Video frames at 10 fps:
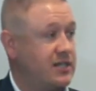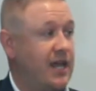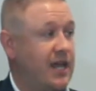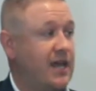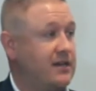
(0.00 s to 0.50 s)

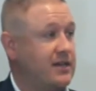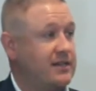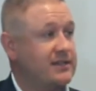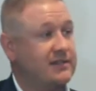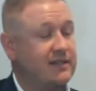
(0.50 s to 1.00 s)
and
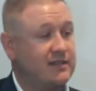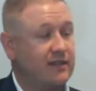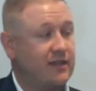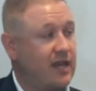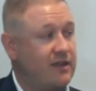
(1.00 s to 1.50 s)
it's unlike
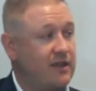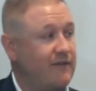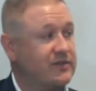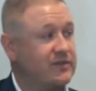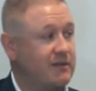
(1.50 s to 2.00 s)
anything I've ever
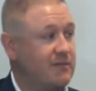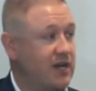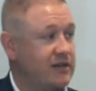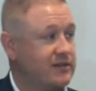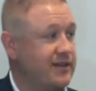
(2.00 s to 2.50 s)
seen in
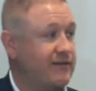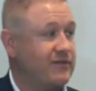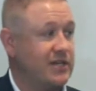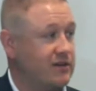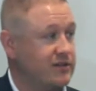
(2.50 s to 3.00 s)
my 17
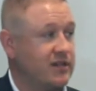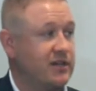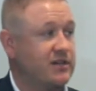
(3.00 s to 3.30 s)
years in the industry.